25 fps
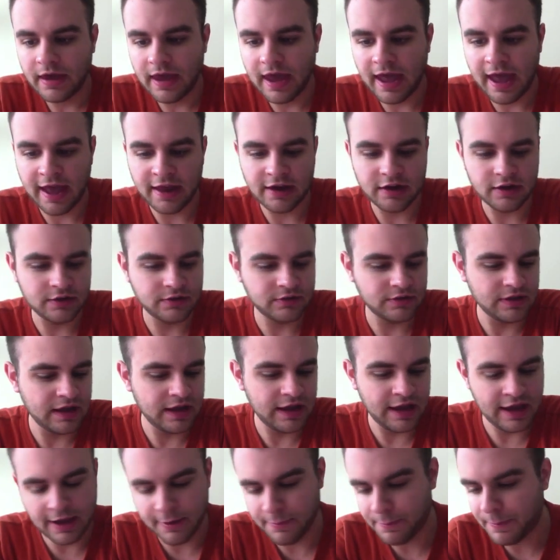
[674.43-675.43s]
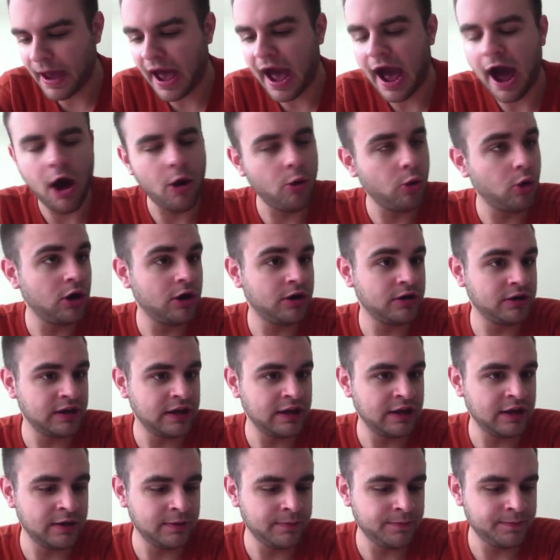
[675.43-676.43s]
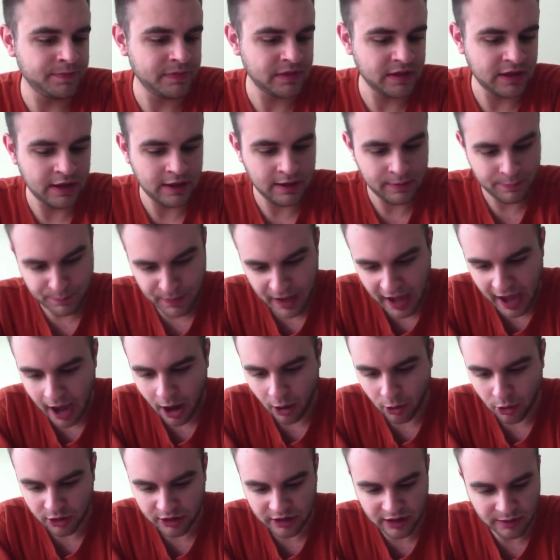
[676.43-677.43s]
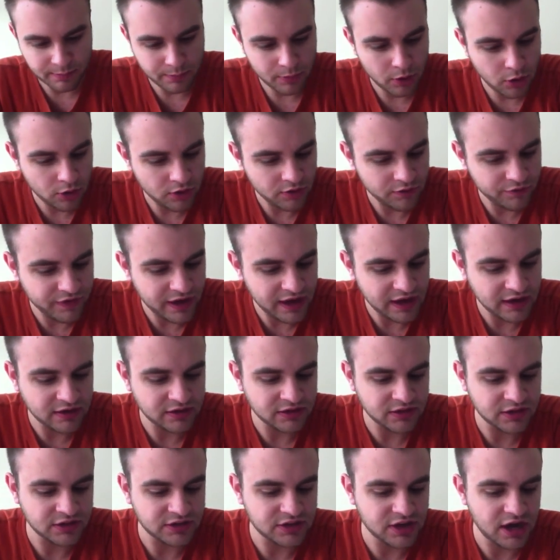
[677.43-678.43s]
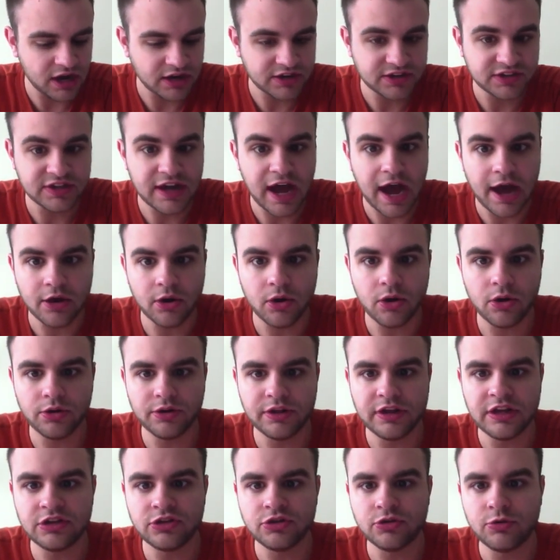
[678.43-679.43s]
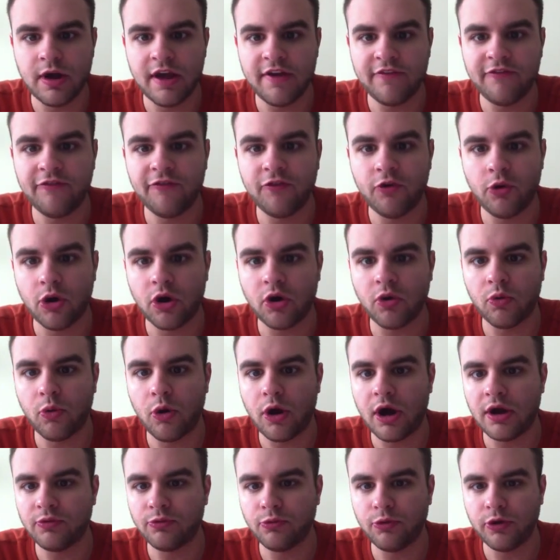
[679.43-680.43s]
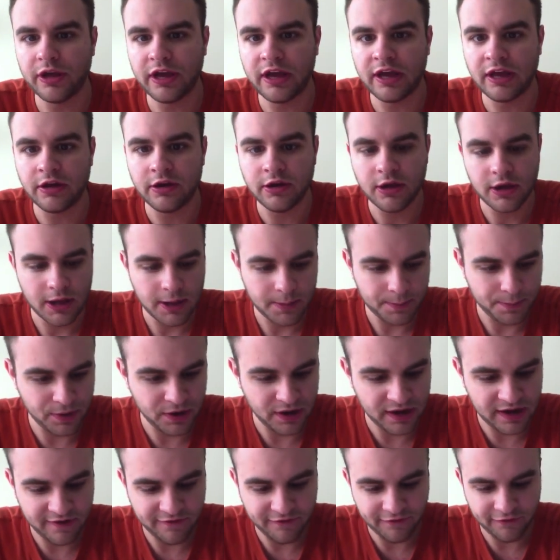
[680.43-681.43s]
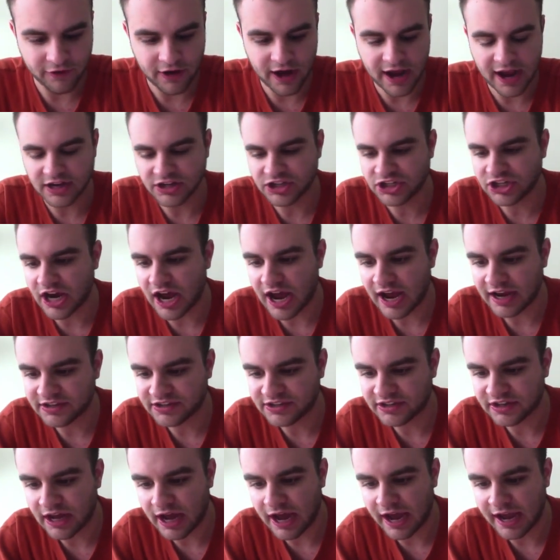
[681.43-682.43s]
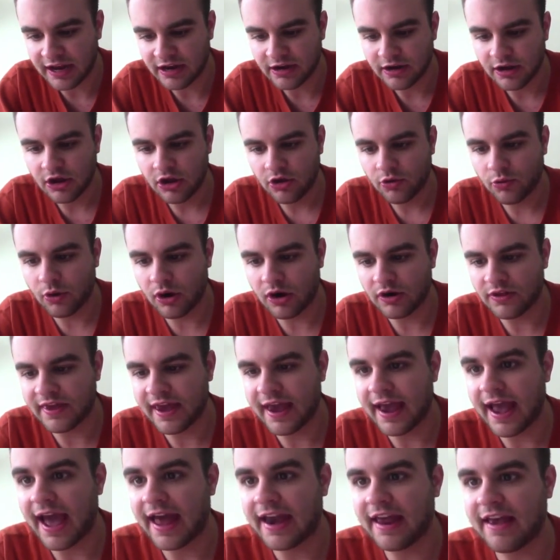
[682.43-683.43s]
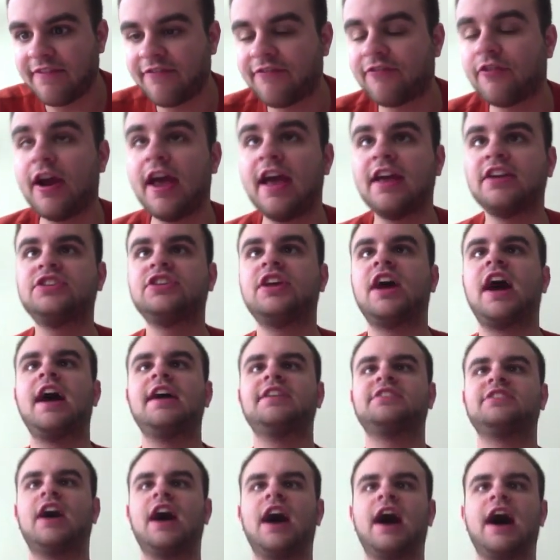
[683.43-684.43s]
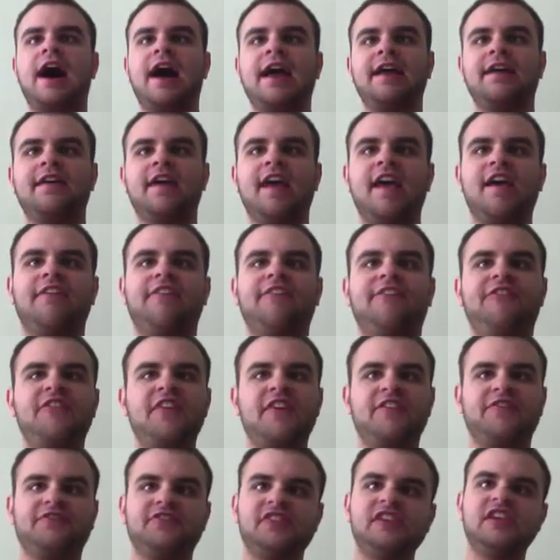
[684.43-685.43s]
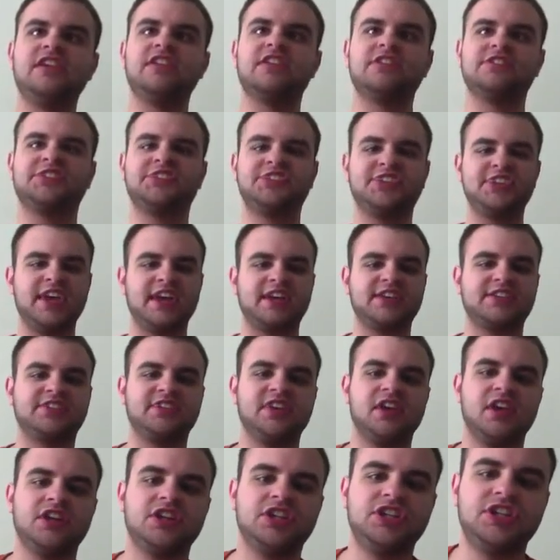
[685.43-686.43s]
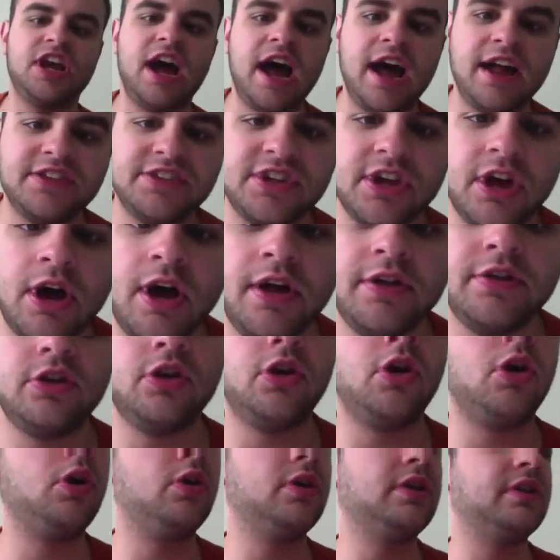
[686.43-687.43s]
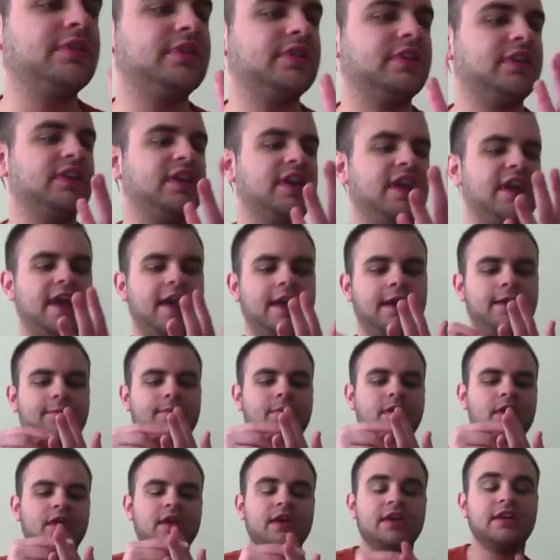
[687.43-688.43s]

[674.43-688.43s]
And it powered and motivated the Ducks not only to a 4-1 win, but a franchise night where they had a franchise high 56 shots on goal in the game.